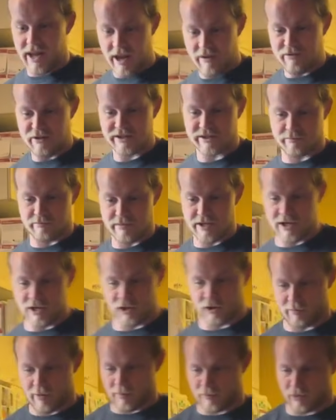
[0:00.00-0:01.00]
I'd have this
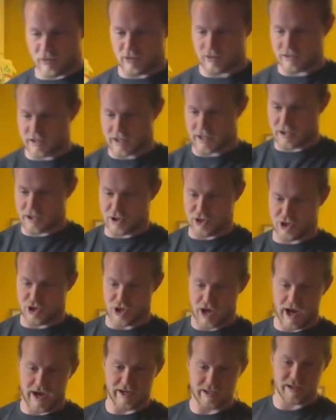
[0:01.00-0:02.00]
meal. I remember it was like this
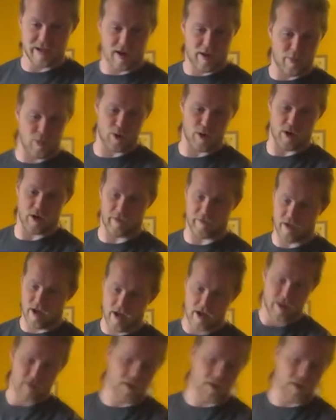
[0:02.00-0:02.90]
giant Tupperware of